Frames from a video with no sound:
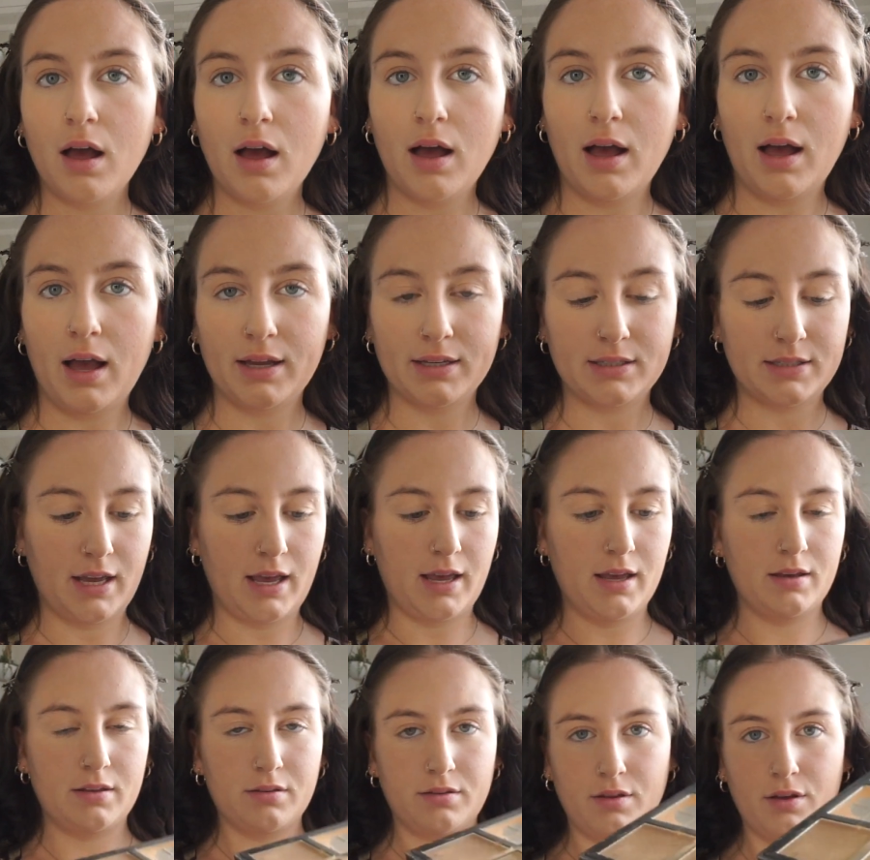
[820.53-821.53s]
I
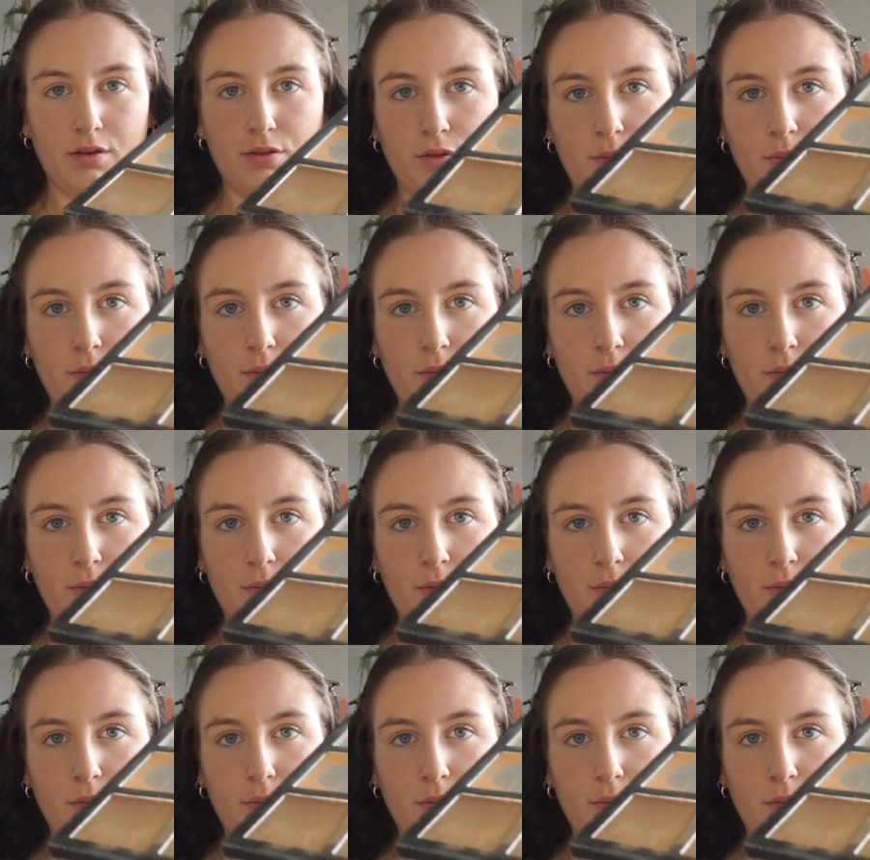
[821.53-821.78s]
take the